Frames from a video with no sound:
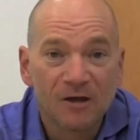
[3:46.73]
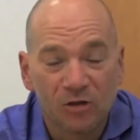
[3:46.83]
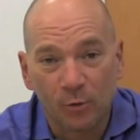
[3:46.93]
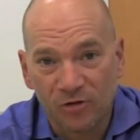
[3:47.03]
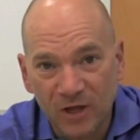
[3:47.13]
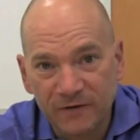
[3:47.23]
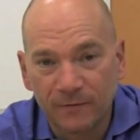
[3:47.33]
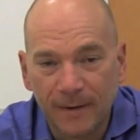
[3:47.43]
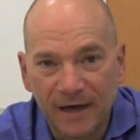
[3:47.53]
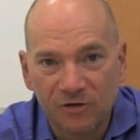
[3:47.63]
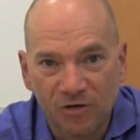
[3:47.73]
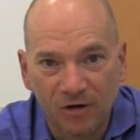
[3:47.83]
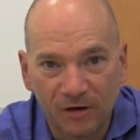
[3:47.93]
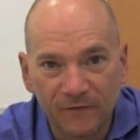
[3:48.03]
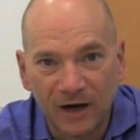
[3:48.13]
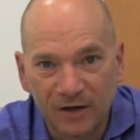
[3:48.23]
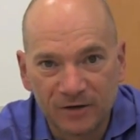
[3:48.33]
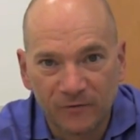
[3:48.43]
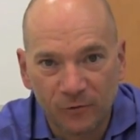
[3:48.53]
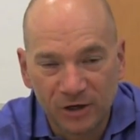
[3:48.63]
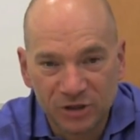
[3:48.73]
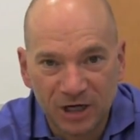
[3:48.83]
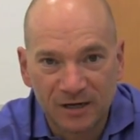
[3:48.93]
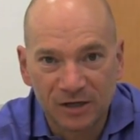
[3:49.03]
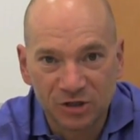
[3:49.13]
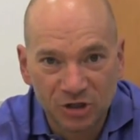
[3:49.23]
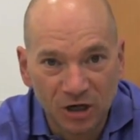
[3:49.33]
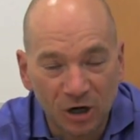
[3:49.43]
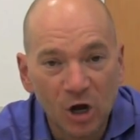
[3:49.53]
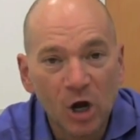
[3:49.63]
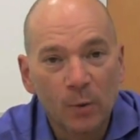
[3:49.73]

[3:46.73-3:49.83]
So instead of a mass of undifferentiated junk,